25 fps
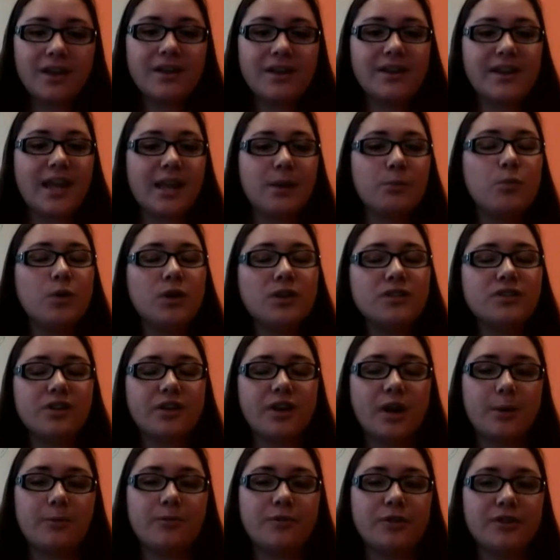Name walls are
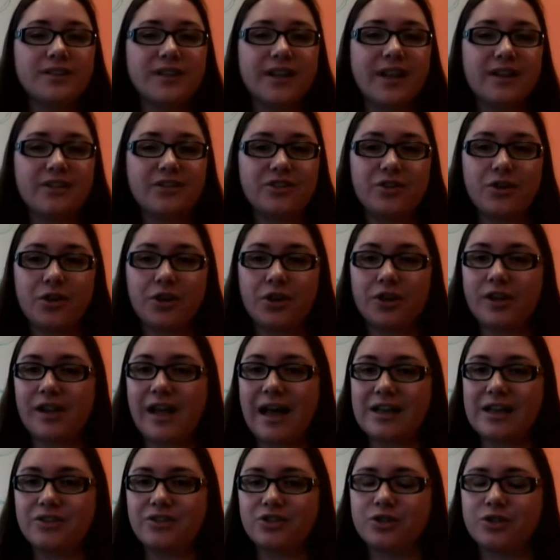helpful to get to know your
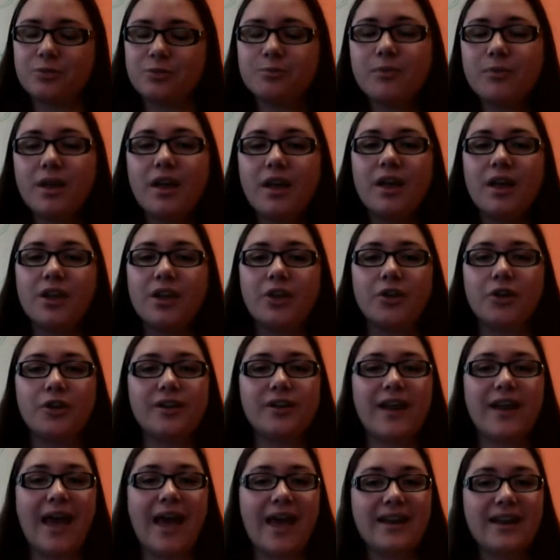classroom. You
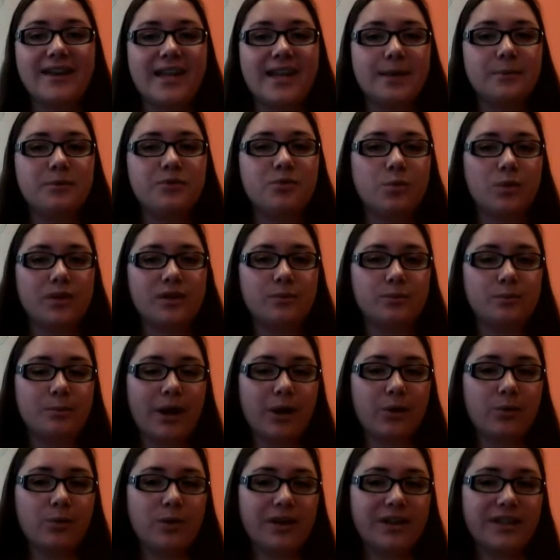can add names one
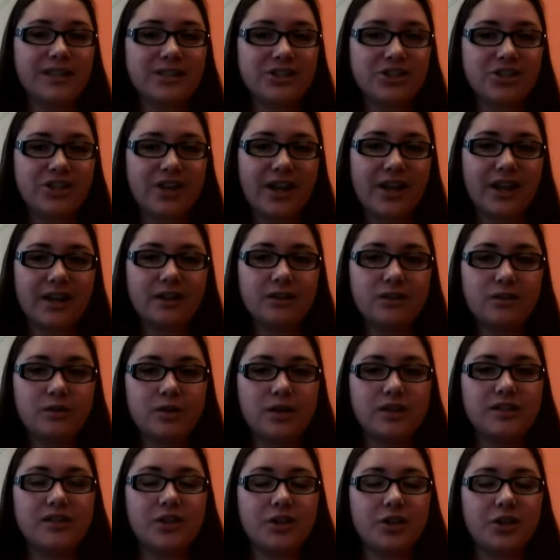by one each day
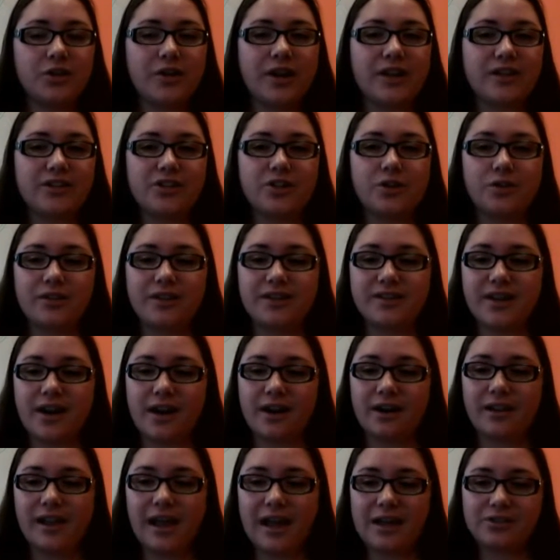until you get to know the
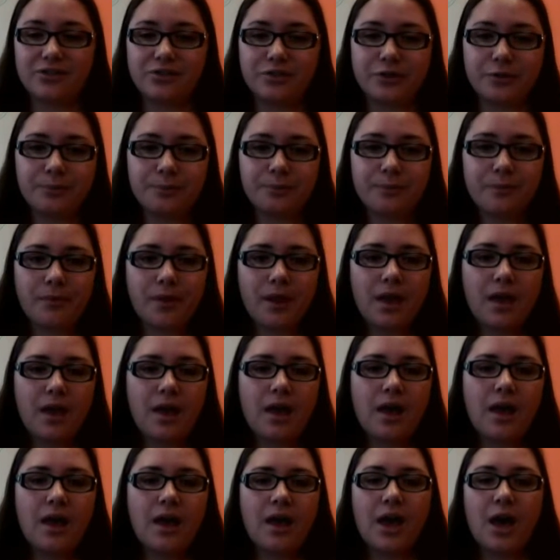entire classroom.
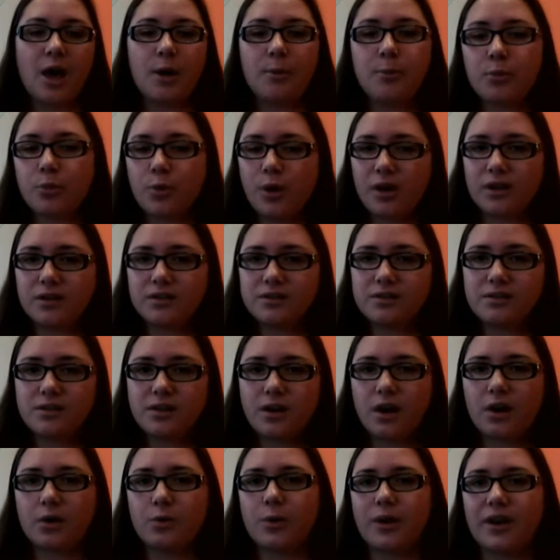Help walls
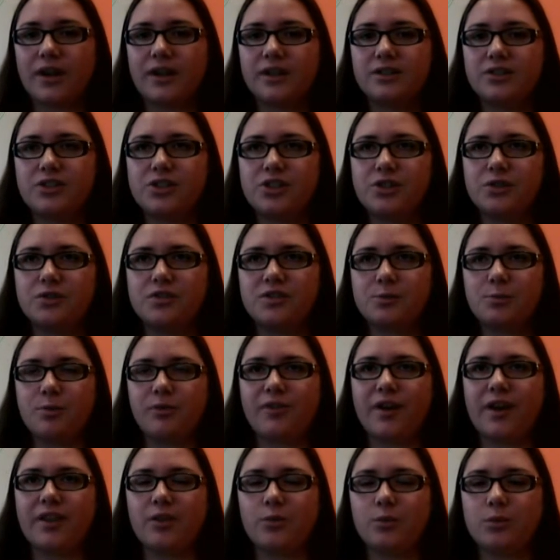are when students
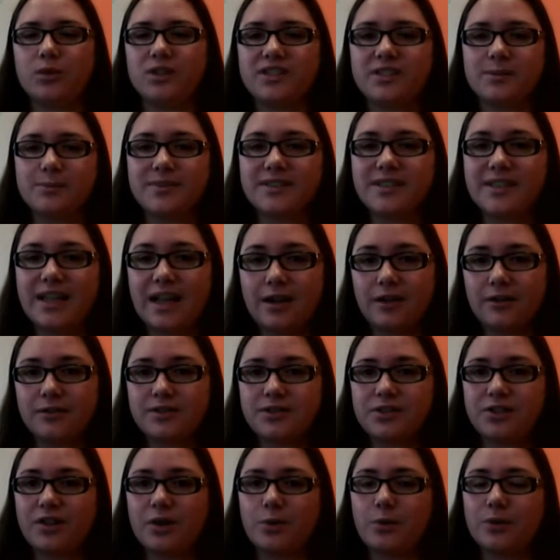provide the words
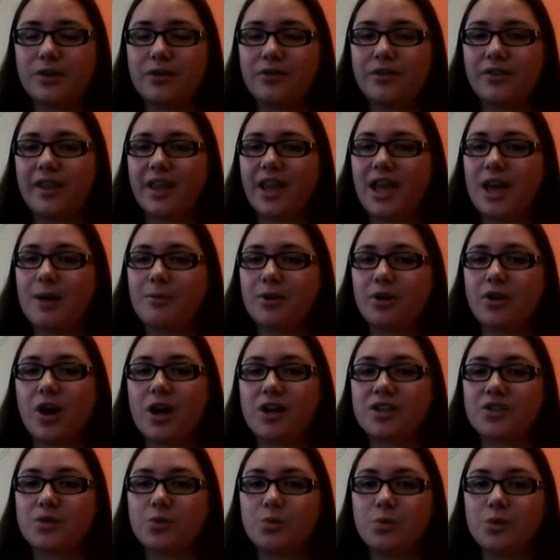themselves so that whenever they come
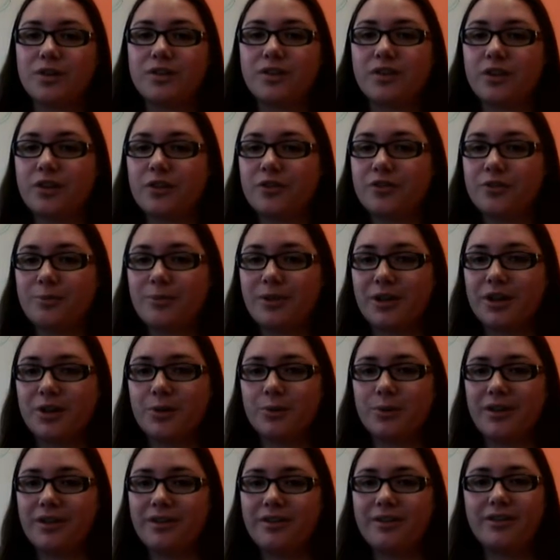across a word they're
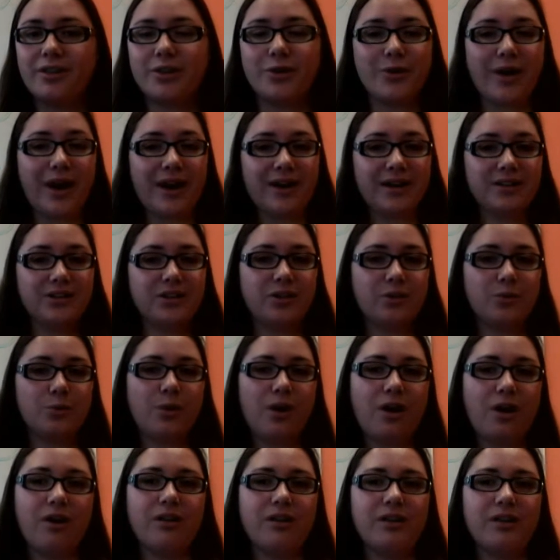unfamiliar with, you add it to the
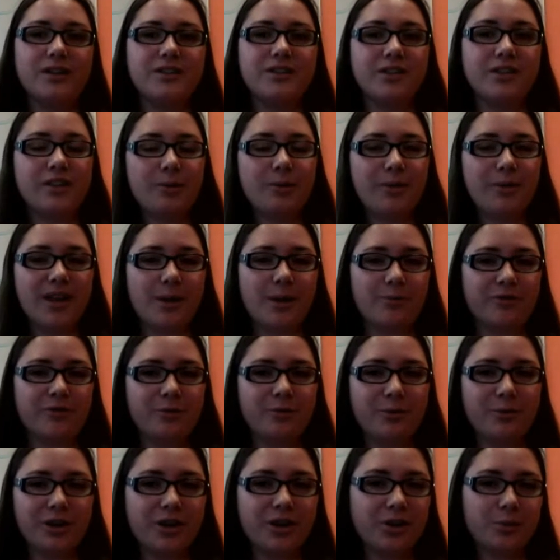wall until they become
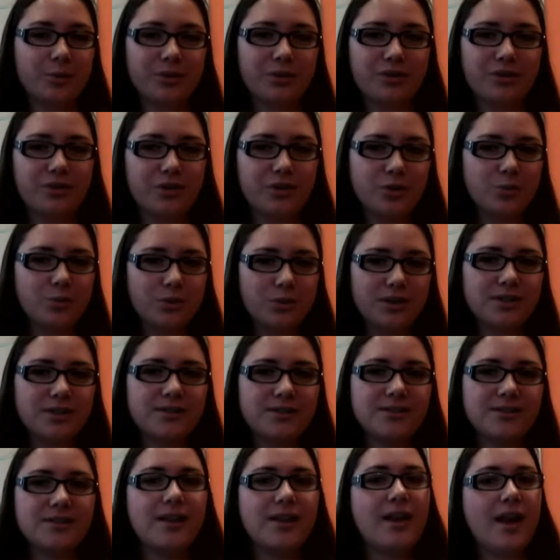familiar with the new
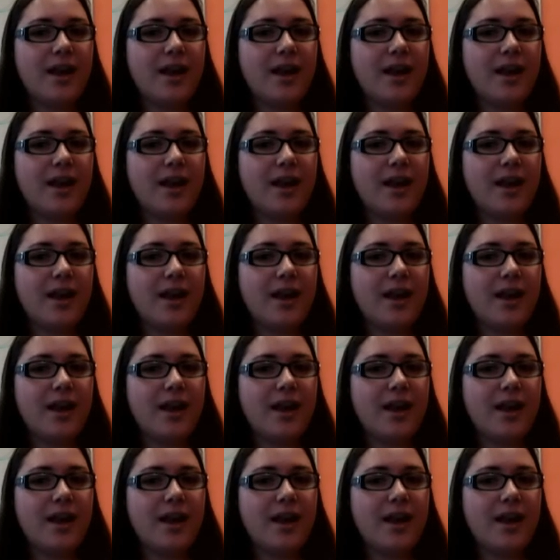words,